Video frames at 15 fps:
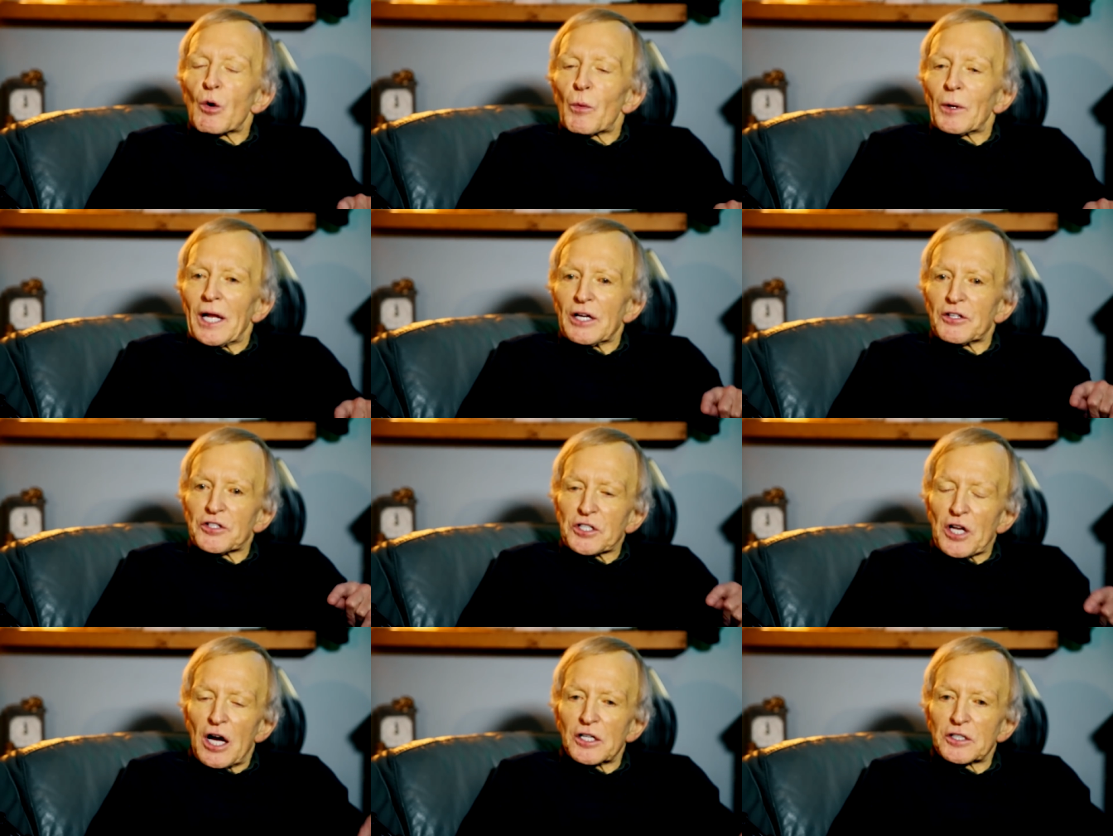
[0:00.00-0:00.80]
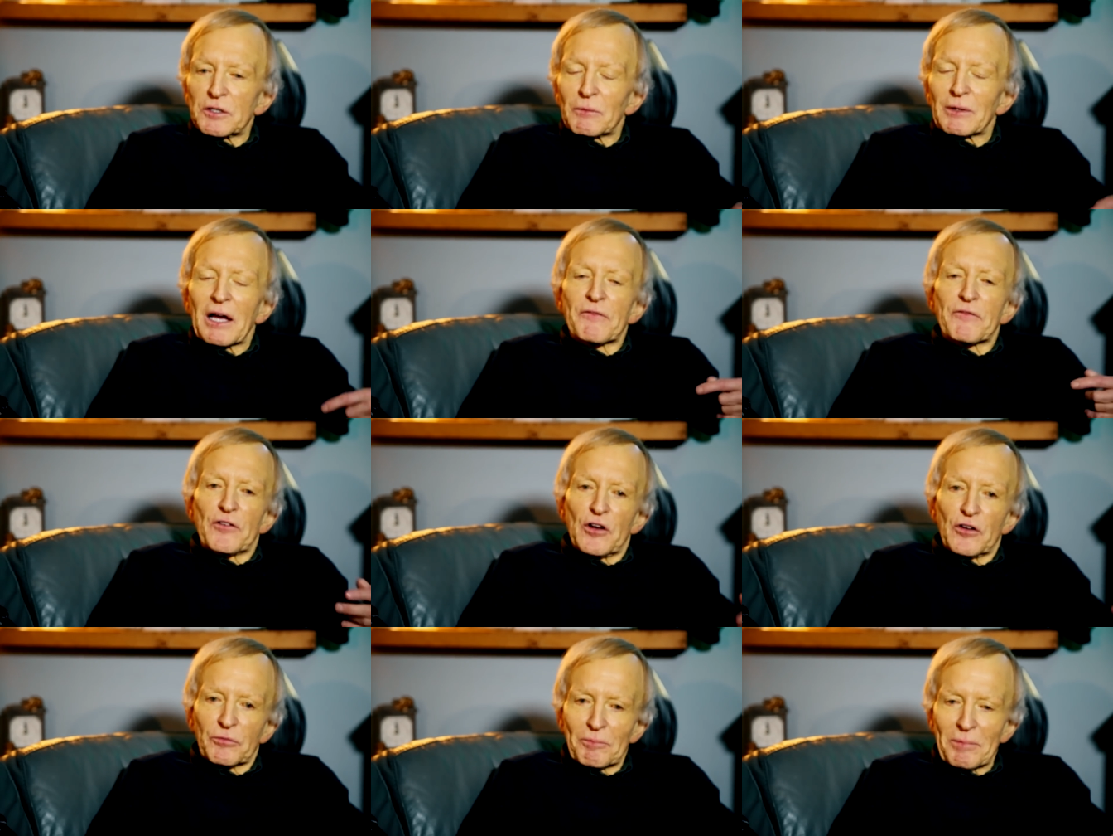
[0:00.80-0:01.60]
When I started, when I
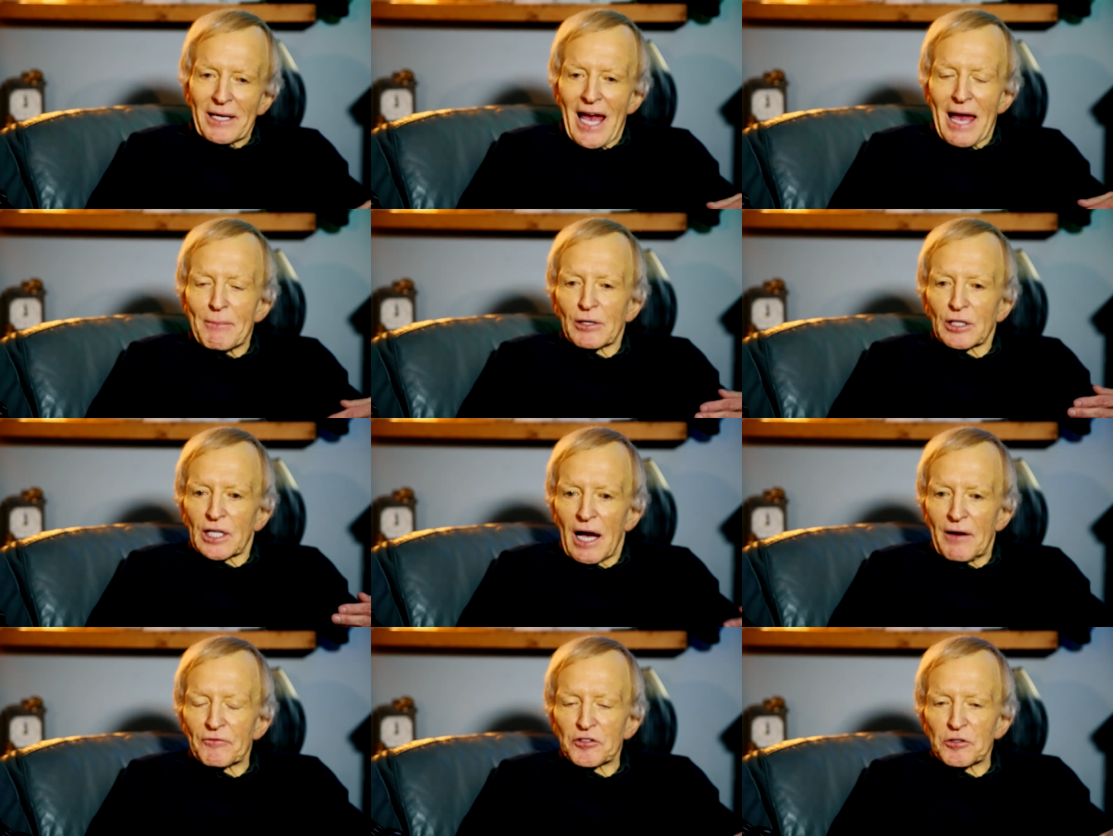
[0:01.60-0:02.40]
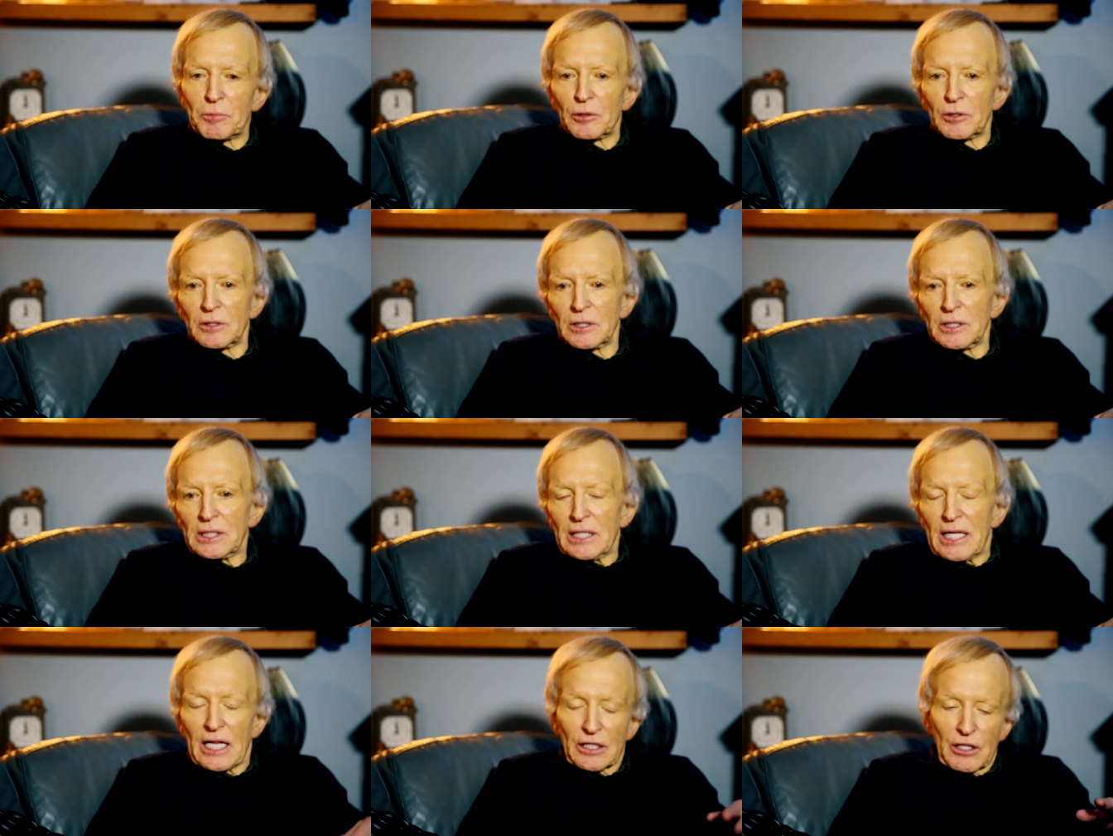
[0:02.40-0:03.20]
first became uncomfortable,
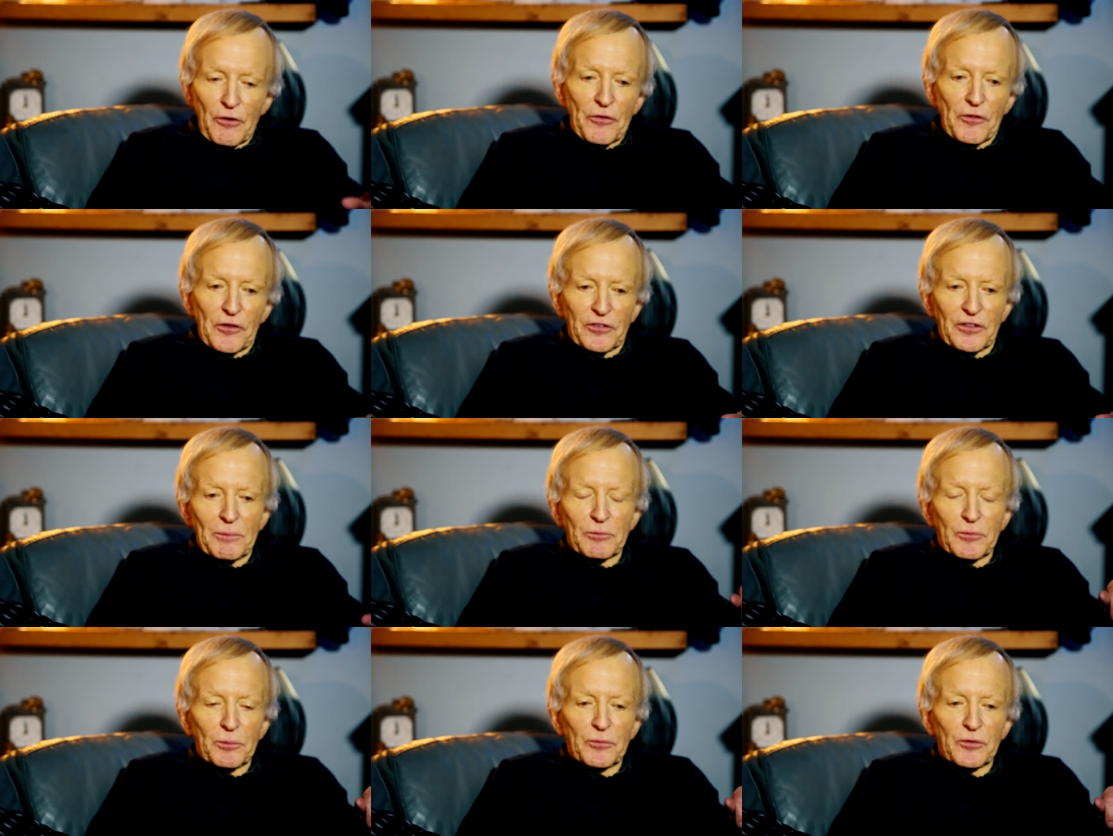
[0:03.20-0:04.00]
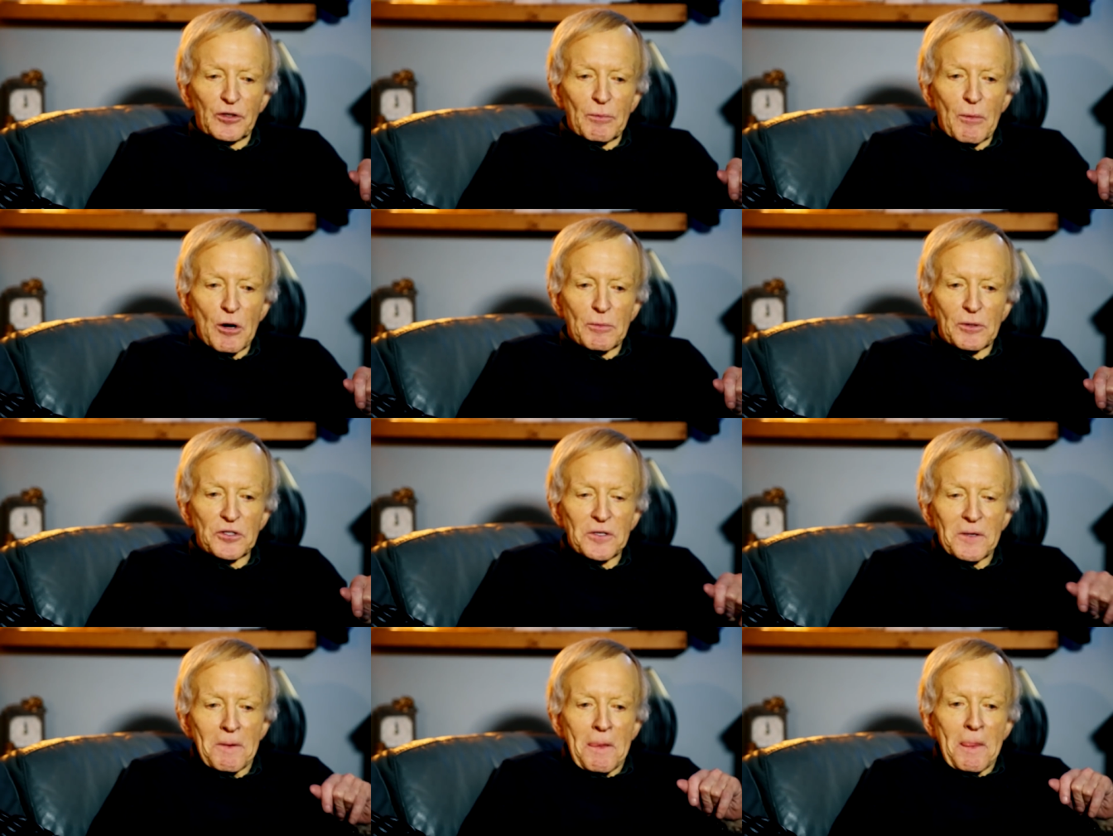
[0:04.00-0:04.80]
I'll go through the symptoms in a
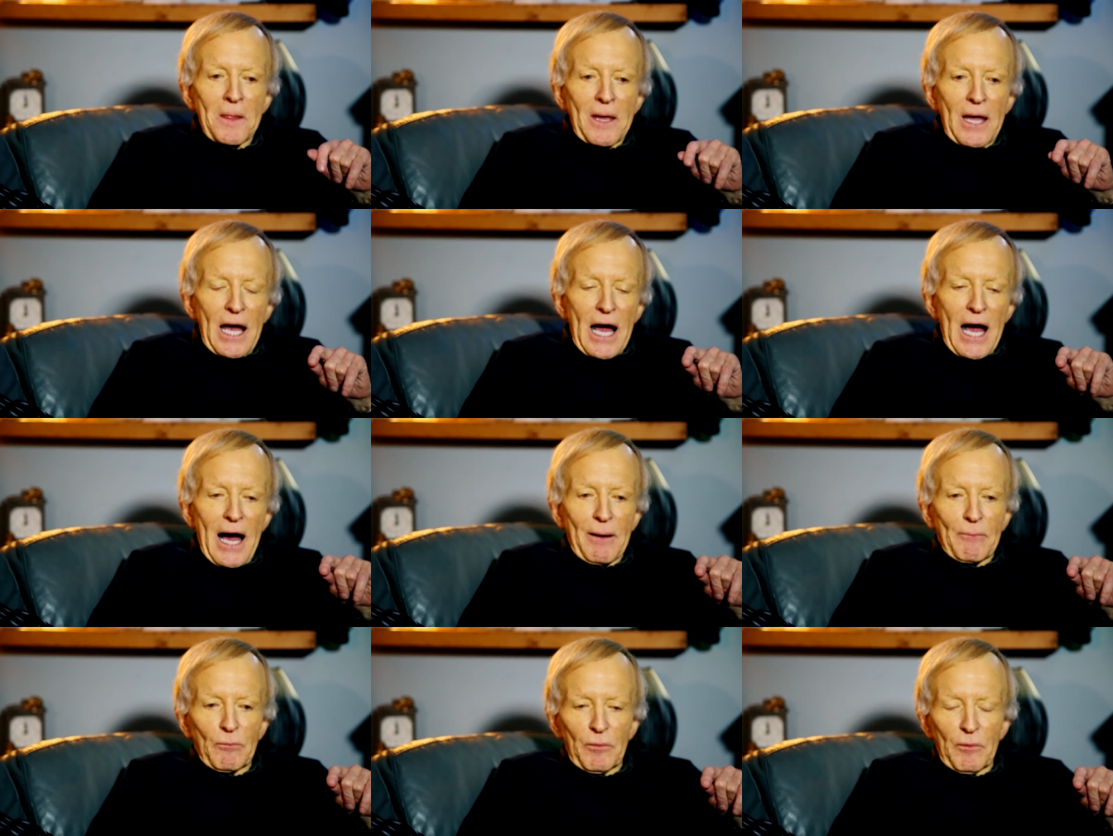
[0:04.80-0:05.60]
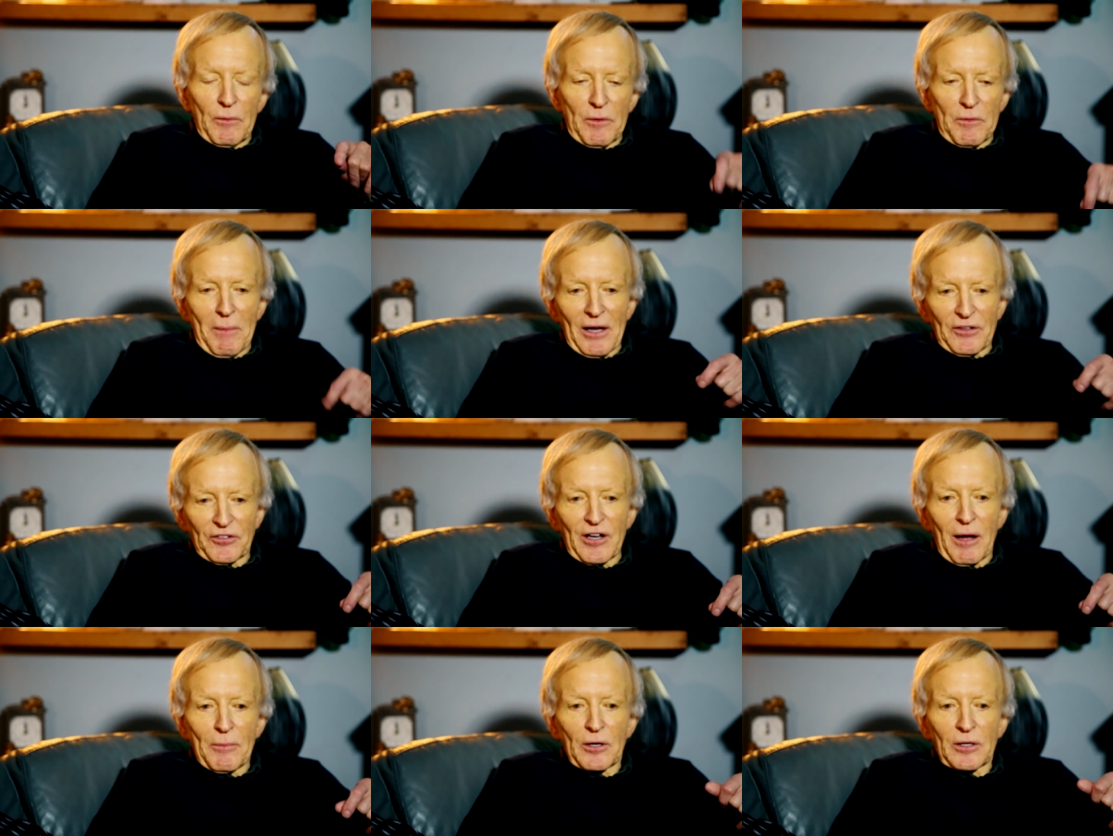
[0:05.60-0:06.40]
moment, with my
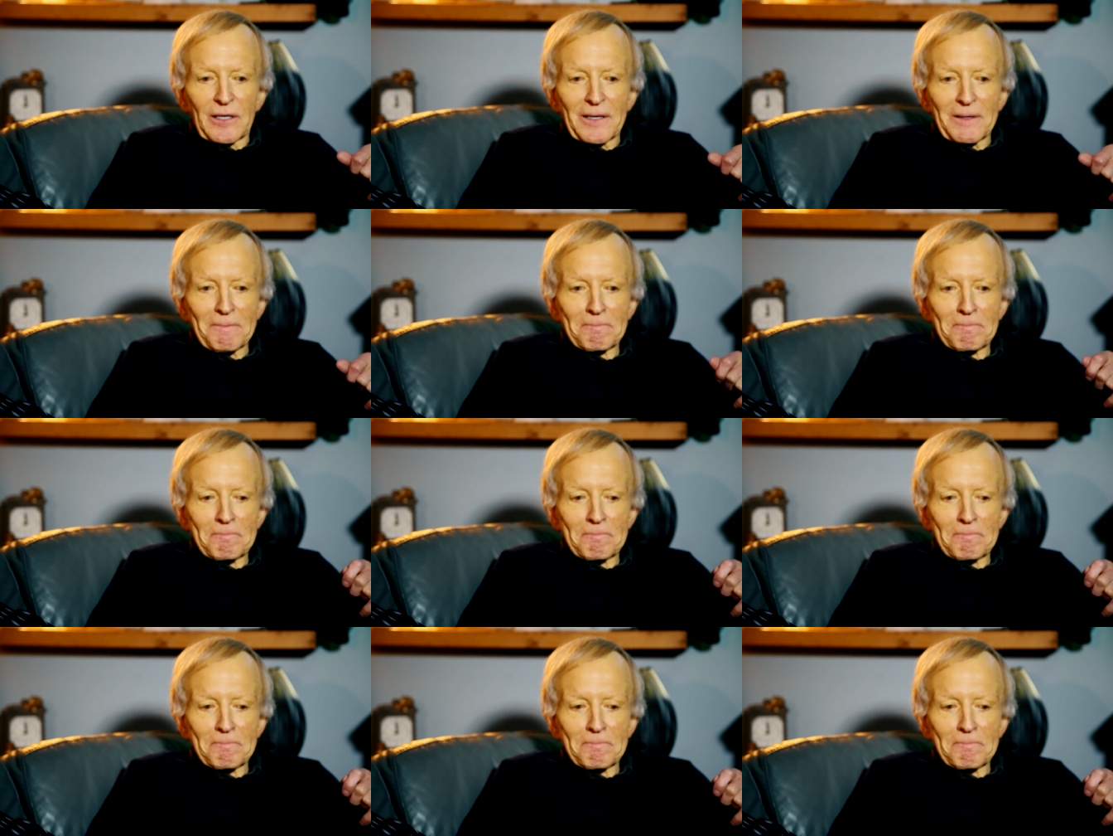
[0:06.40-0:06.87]
stomach,